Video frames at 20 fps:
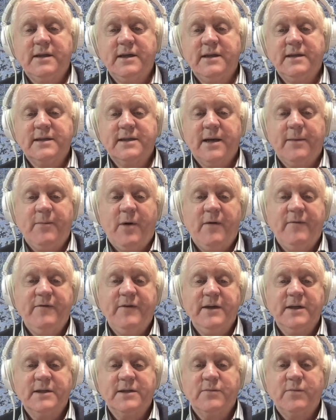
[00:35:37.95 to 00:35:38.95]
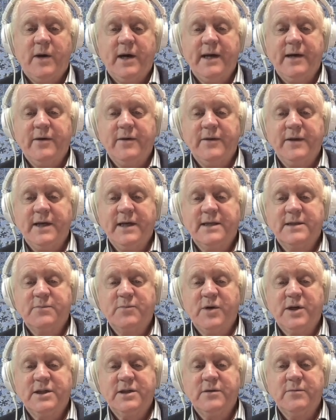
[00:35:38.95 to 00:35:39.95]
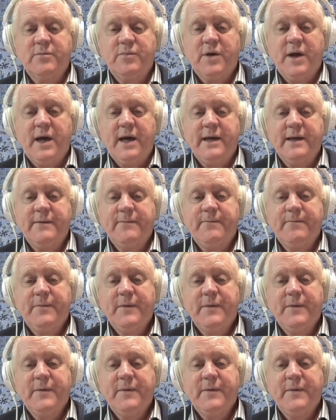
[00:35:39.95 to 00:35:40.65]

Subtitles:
in some obvious way on the expression plane.